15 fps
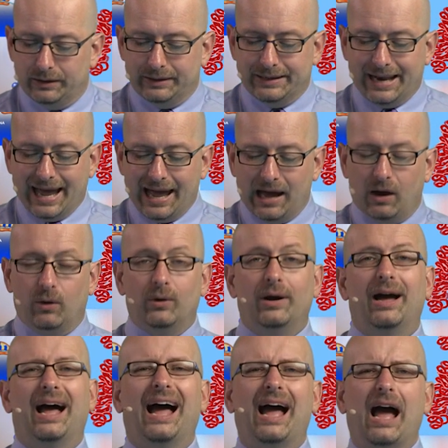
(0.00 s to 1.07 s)
Now,
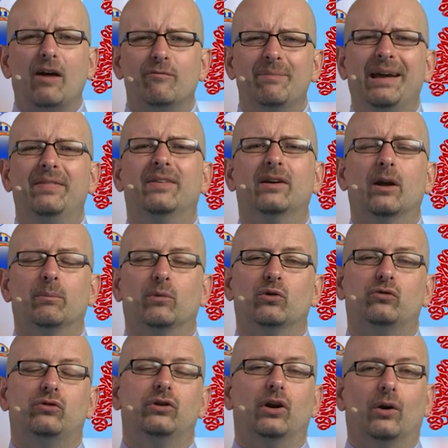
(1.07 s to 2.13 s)
I've made the
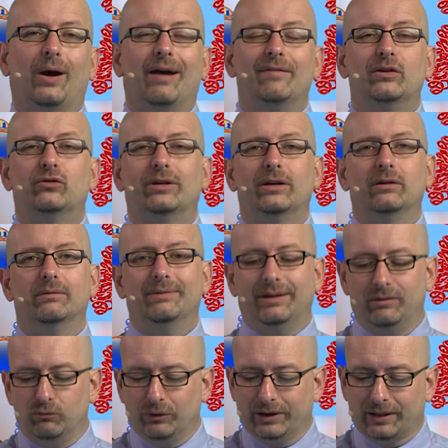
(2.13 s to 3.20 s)
numbers, obviously
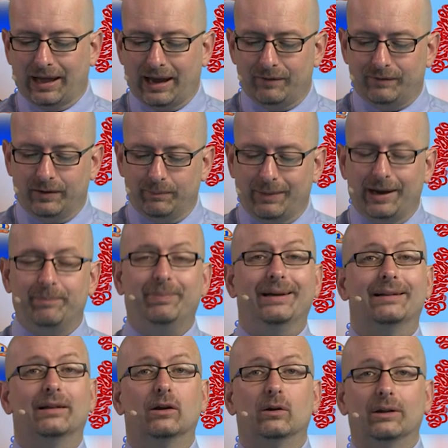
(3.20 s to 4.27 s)
in real life it might be a
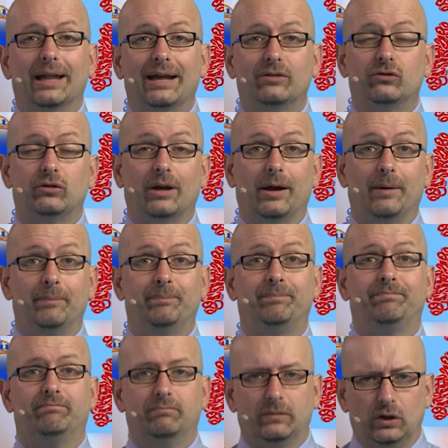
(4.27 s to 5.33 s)
little less,
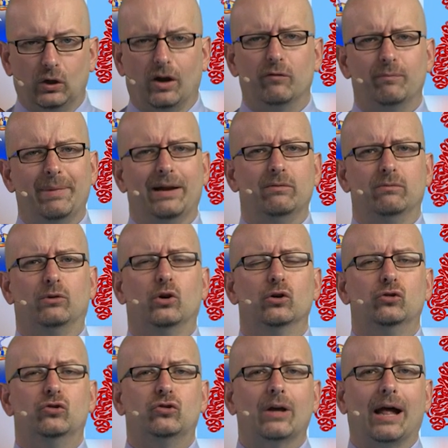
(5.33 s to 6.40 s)
I've made
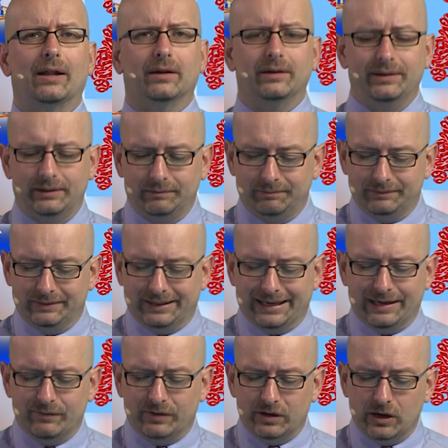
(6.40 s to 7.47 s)
good, solid,
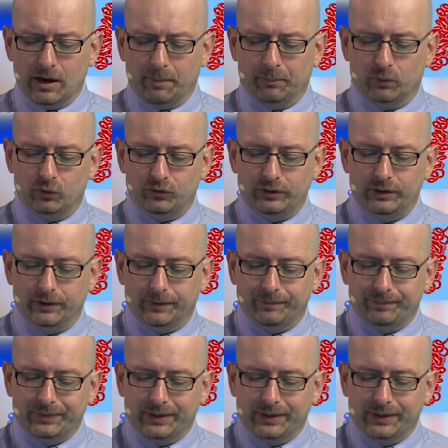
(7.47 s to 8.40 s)
even numbers here